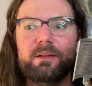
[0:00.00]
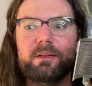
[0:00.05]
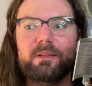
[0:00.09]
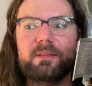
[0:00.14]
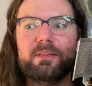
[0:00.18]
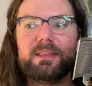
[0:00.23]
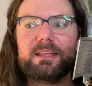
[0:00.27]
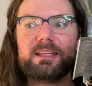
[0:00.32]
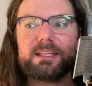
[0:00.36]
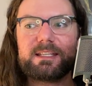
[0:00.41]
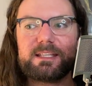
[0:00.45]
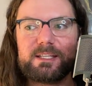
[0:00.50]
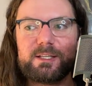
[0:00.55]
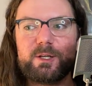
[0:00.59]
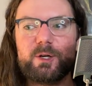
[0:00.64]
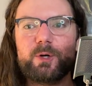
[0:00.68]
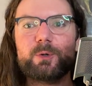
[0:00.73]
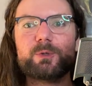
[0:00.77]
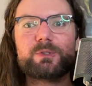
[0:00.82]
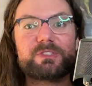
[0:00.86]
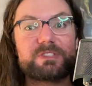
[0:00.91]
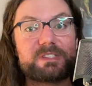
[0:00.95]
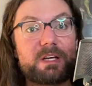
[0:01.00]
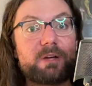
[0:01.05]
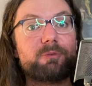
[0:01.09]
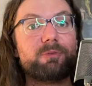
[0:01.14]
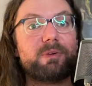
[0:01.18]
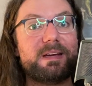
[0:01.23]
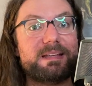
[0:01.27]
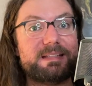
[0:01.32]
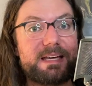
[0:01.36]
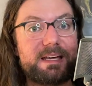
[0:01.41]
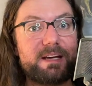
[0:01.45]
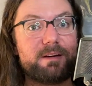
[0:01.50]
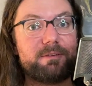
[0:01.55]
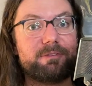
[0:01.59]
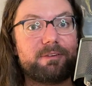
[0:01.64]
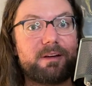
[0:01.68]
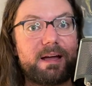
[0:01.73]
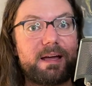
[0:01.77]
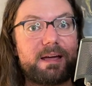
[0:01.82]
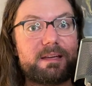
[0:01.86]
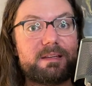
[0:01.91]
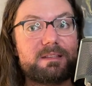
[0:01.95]
the ego
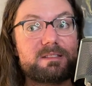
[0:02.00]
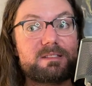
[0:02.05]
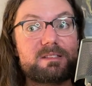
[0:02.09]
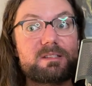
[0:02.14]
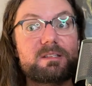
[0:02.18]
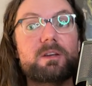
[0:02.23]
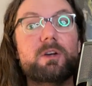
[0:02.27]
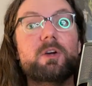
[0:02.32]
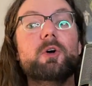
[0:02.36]
self-identifies